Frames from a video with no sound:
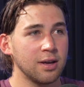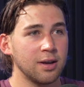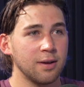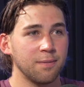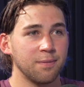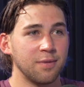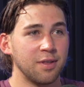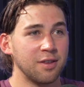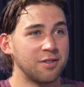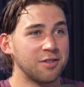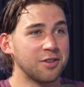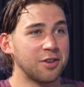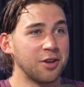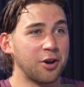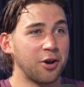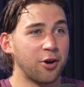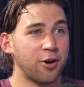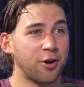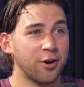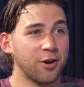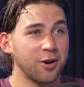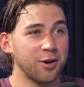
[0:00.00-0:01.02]
this is going to
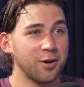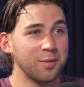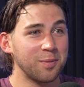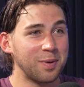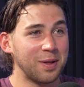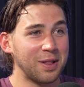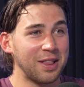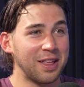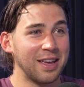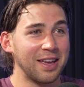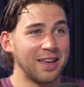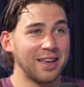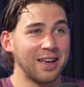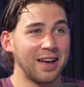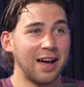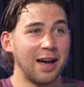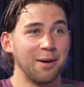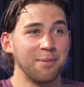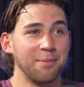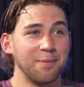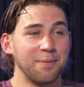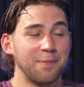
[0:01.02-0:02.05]
hurt, but like,
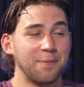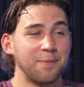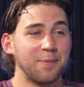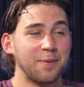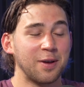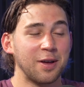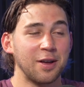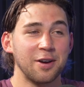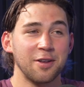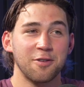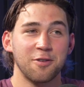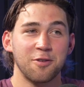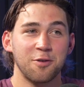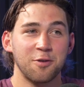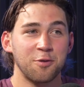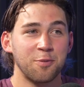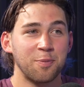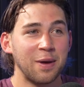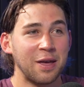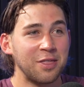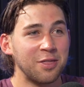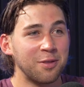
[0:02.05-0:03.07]
I'm going to
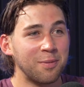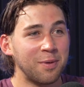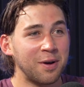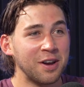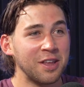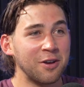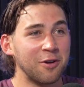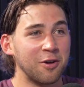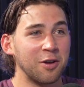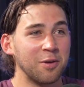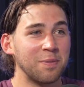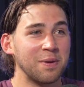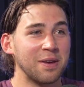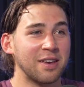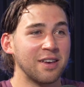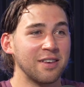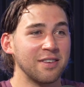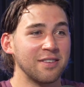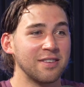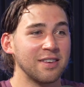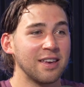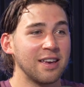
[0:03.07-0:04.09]
spend the money on it
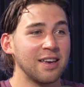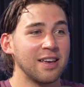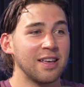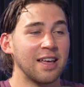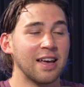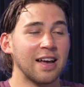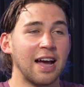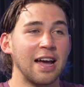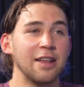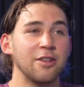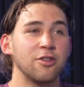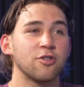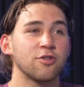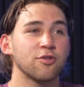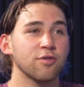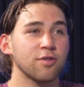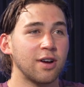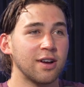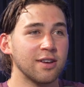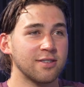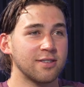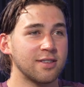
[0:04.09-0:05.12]
because like, I
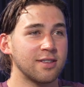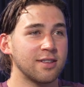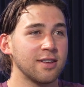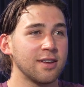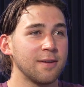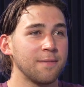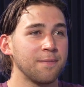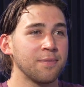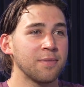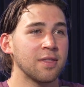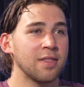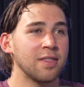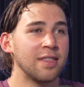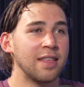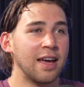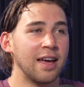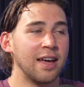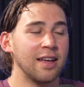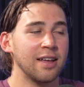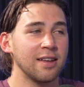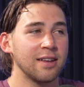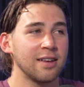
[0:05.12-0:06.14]
trust
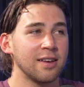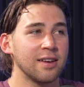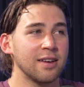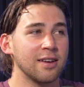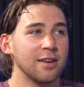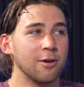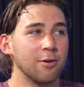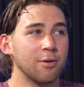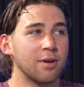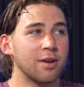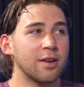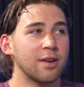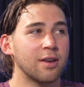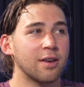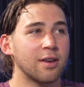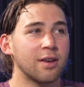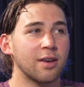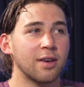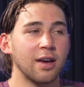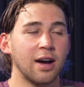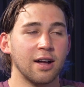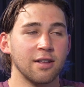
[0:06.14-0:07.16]
that,
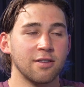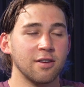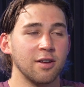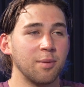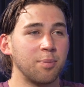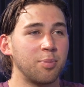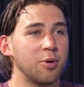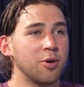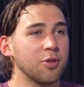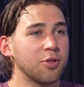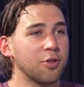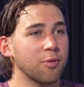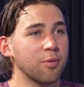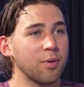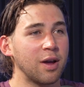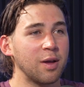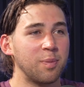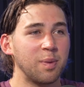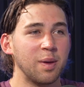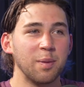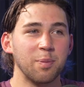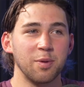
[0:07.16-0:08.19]
God's going to put the right
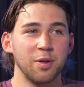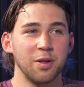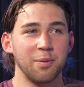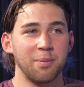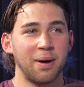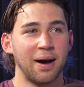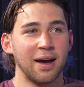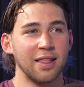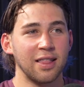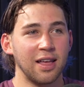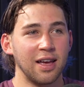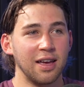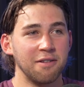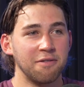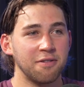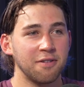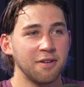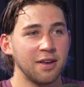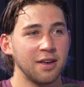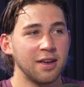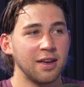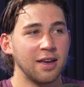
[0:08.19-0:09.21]
people in my life
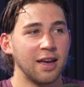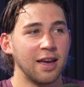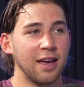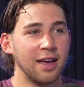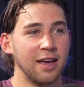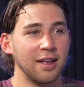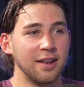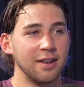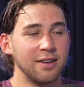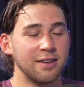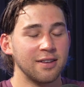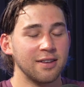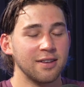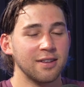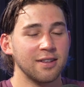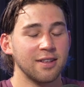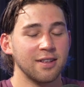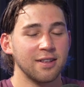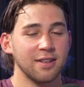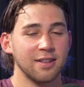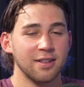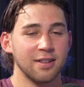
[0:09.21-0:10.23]
and
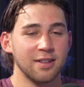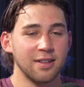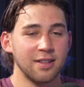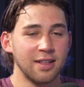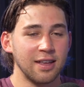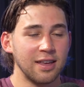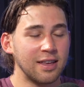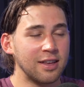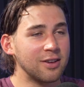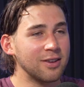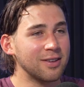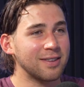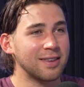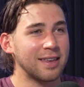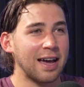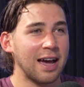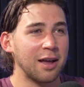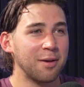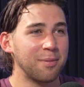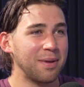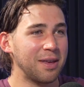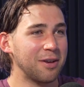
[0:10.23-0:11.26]
like just
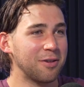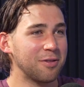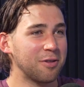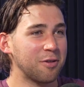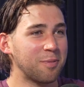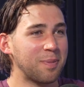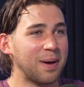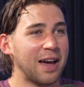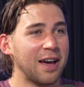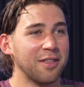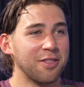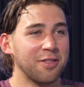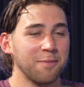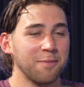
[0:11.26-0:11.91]
guide me on this path.